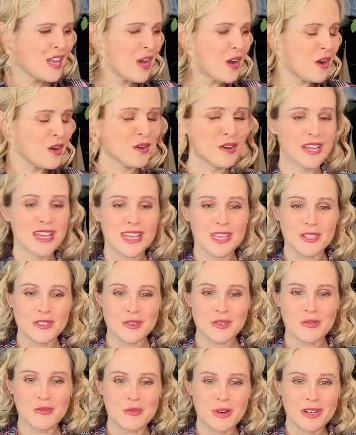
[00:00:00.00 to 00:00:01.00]
Okay,
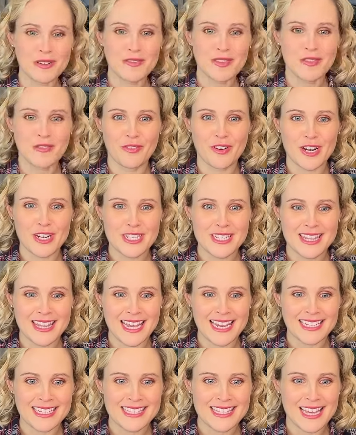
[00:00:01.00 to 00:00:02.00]
so one of the first
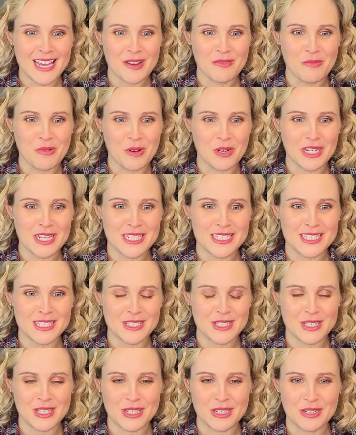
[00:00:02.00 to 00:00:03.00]
things that I
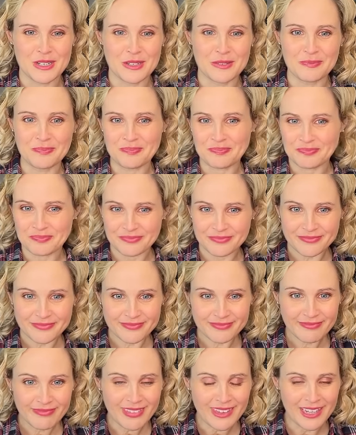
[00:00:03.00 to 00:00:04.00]
wanted to
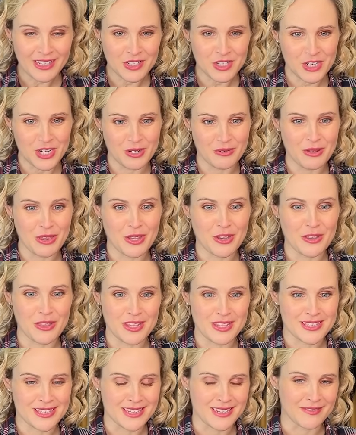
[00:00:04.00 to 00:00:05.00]
share with you
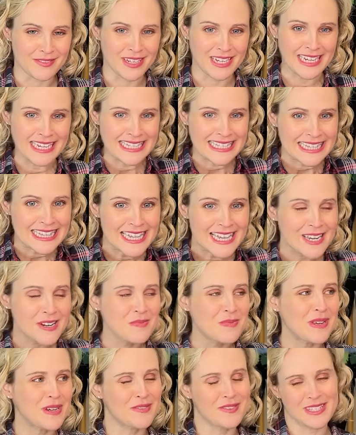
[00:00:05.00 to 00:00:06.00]
this evening is a little
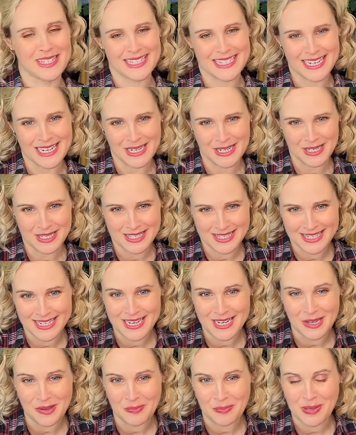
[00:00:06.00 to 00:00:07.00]
bit of a
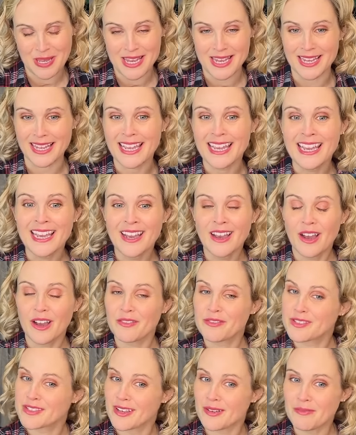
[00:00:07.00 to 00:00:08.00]
sneak peek
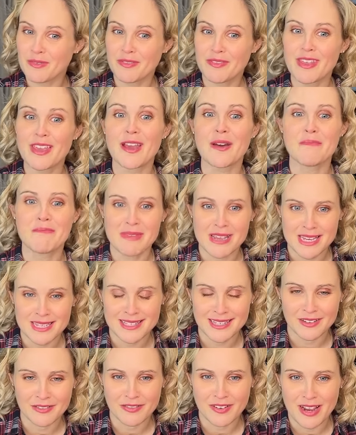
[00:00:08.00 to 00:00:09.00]
of some of the
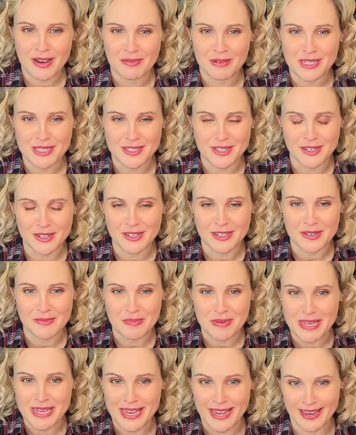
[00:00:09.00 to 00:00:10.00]
amazing fabrics that are going to
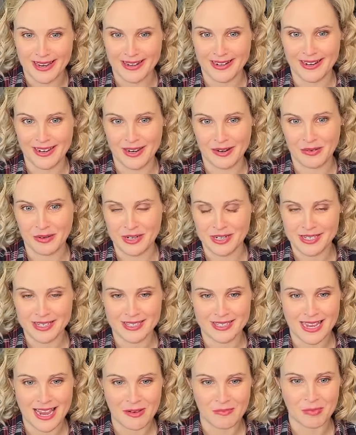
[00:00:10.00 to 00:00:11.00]
be in our
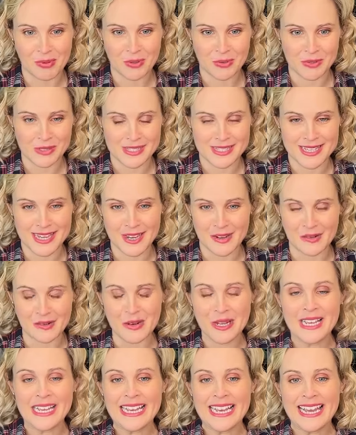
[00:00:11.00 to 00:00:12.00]
sample sale
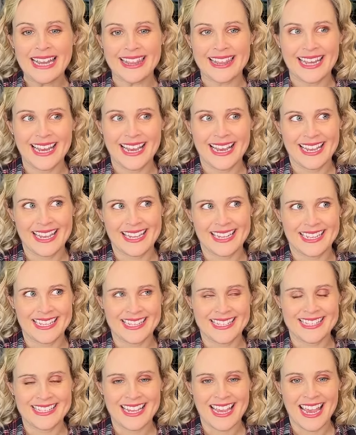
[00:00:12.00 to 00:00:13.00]
that
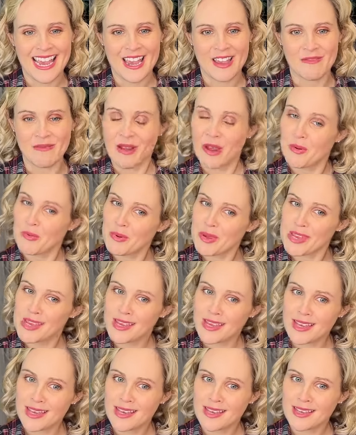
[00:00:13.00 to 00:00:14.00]
is a
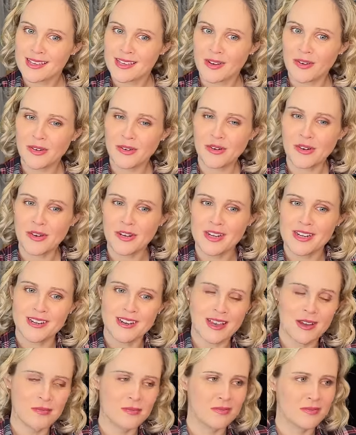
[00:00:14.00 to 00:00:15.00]
week
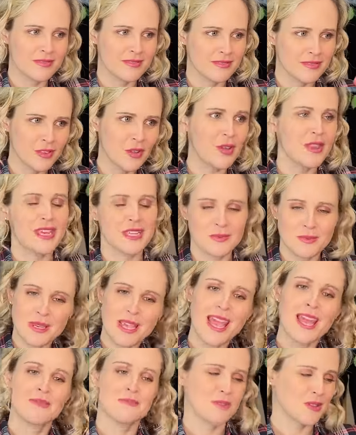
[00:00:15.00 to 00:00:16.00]
on, not this
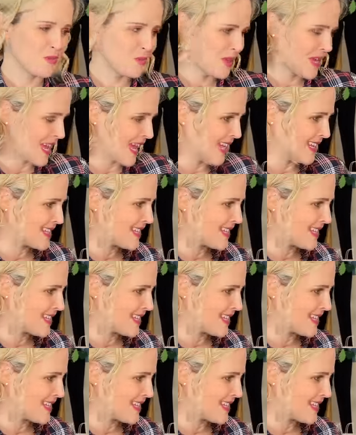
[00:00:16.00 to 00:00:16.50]
weekend, but the weekend